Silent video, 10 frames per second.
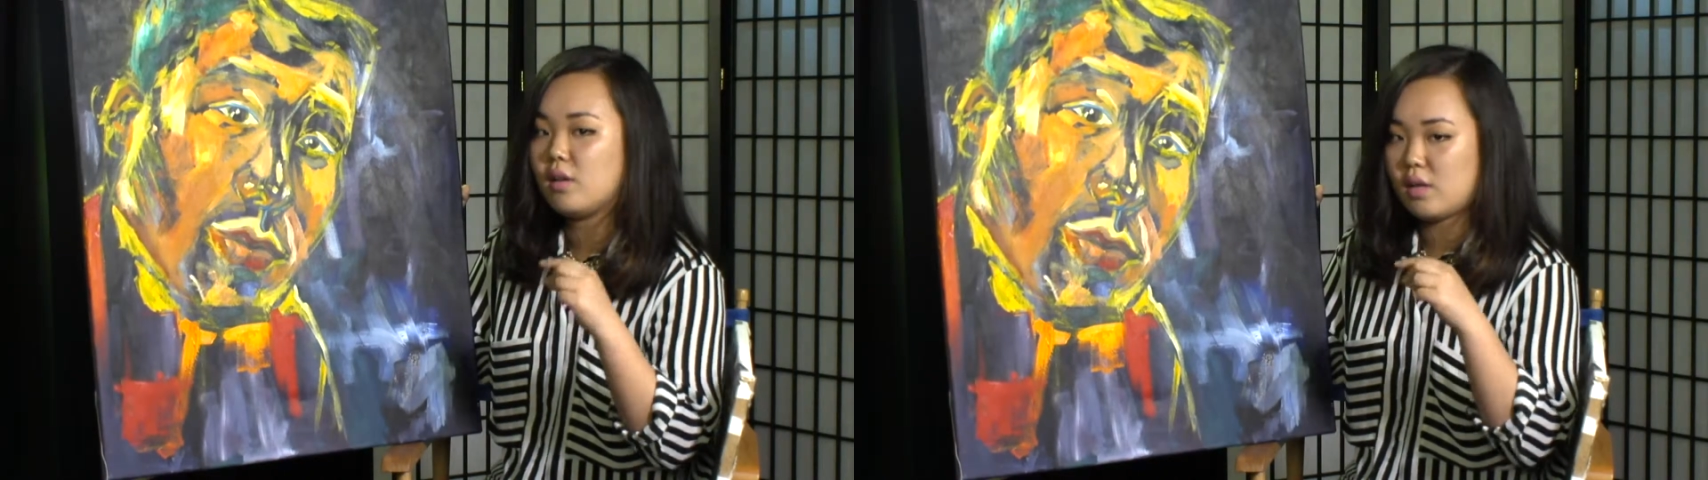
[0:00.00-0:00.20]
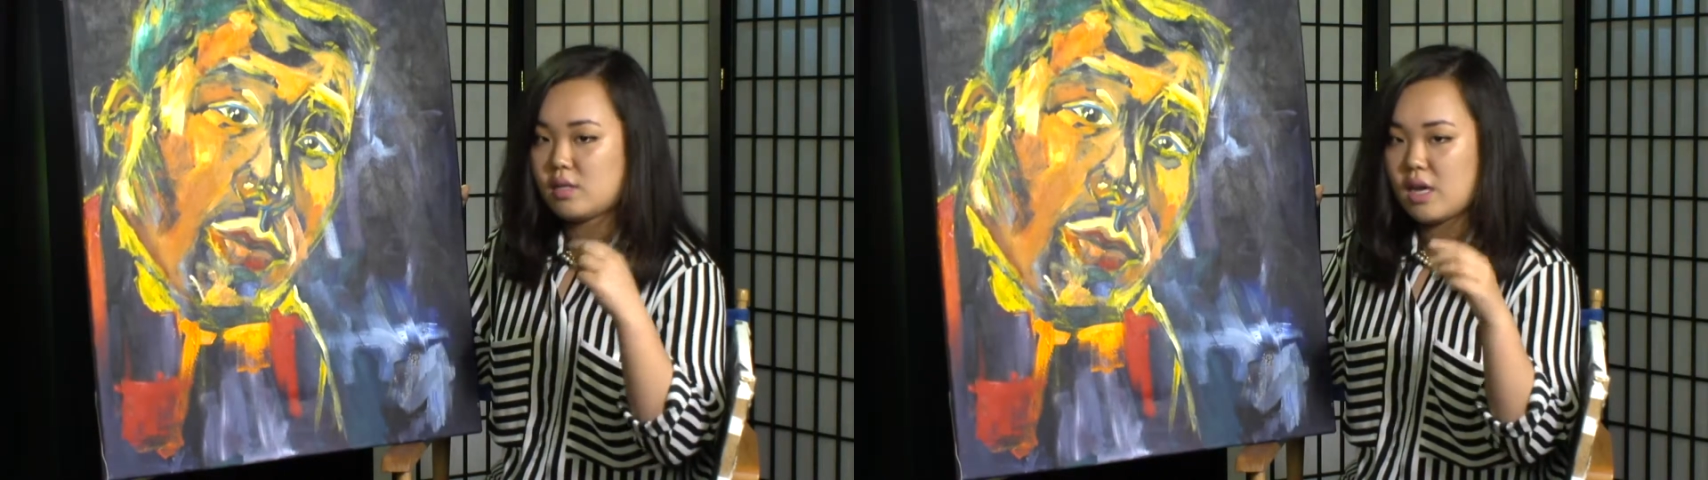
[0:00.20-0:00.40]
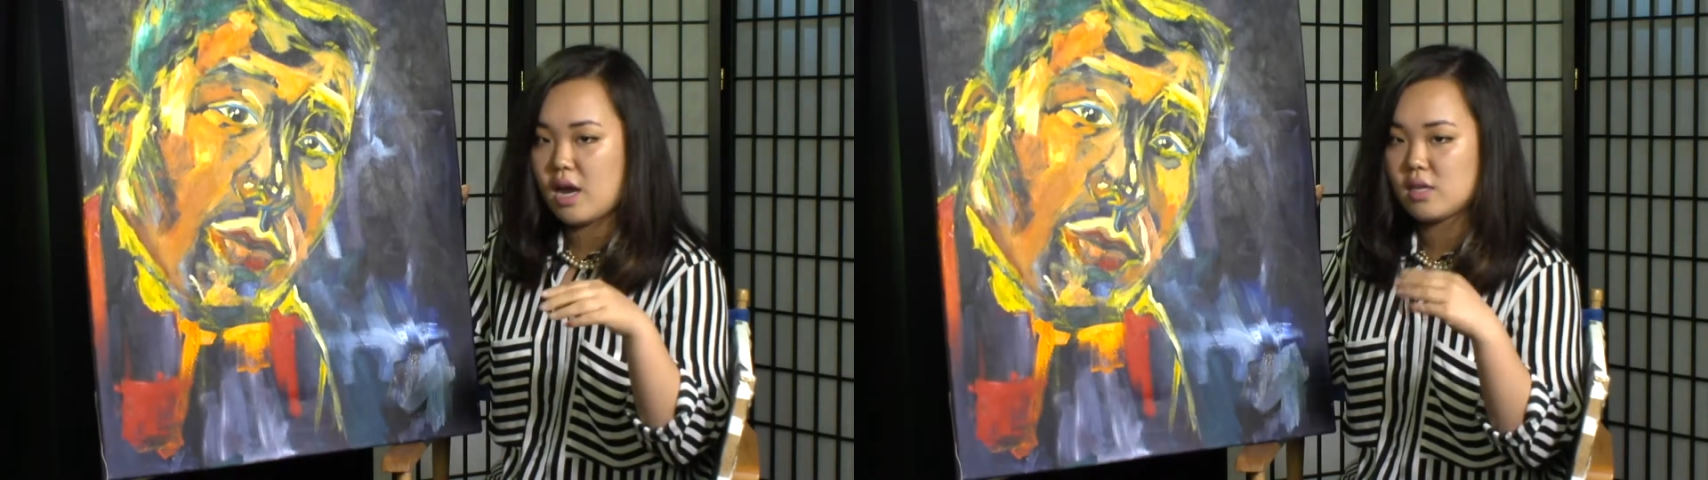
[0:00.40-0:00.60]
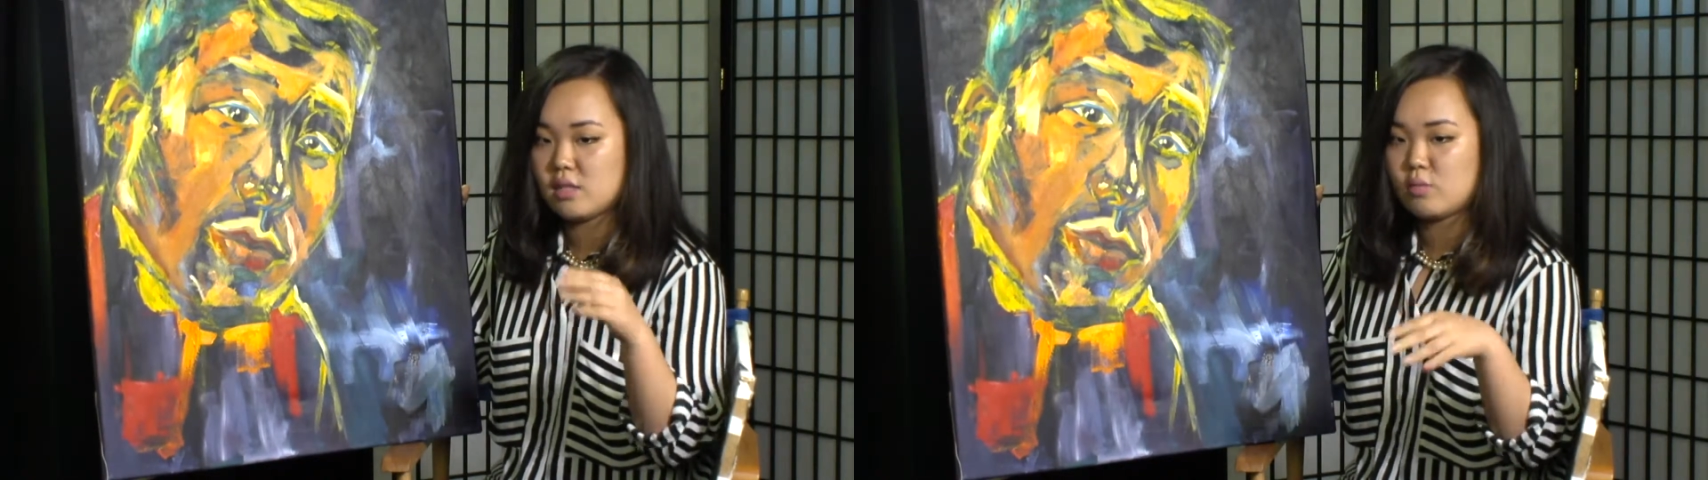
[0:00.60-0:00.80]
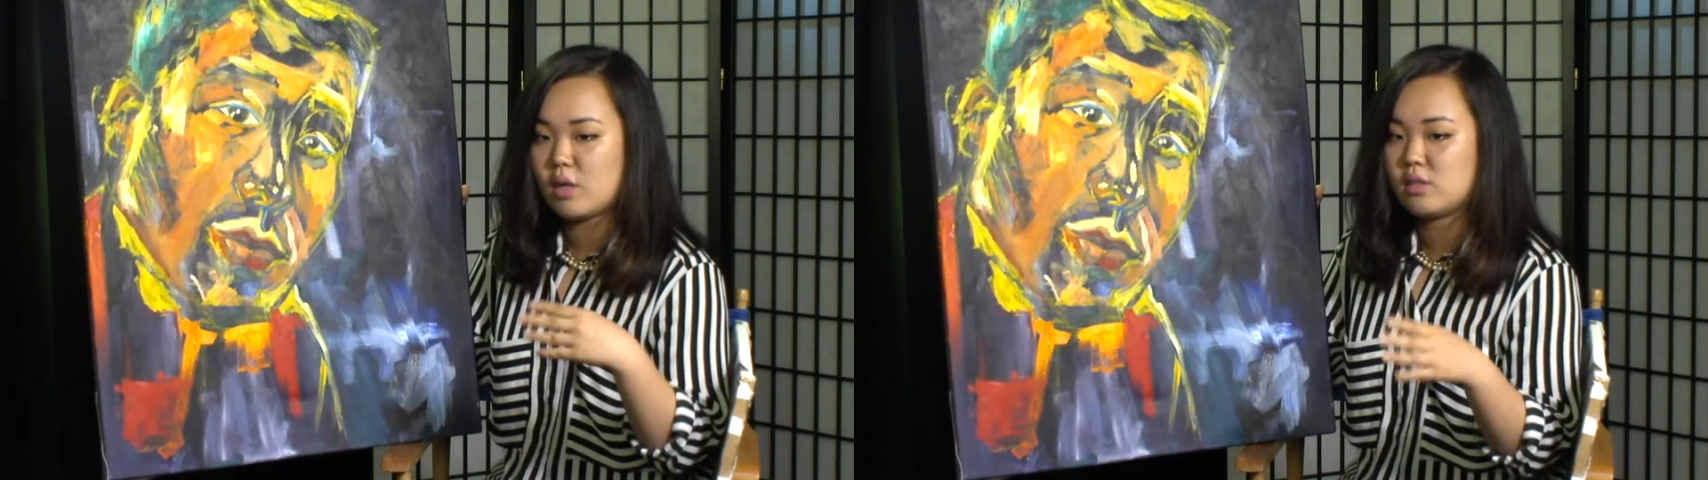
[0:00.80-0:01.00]
like
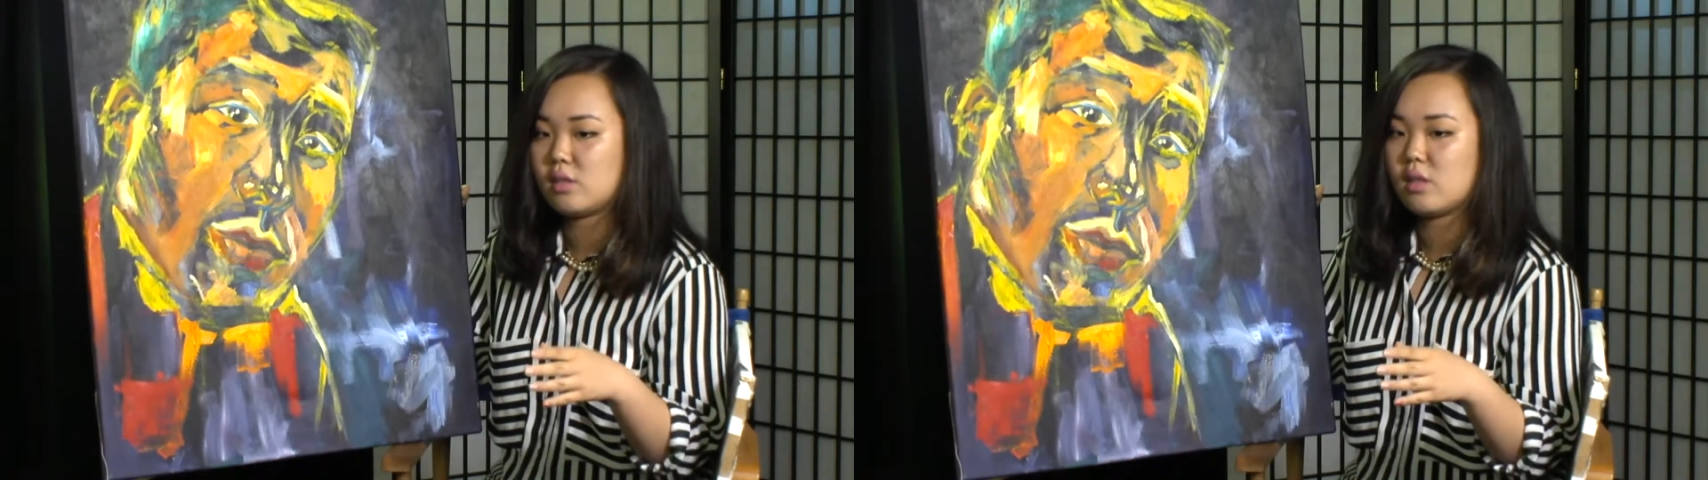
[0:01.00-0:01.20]
dads raising,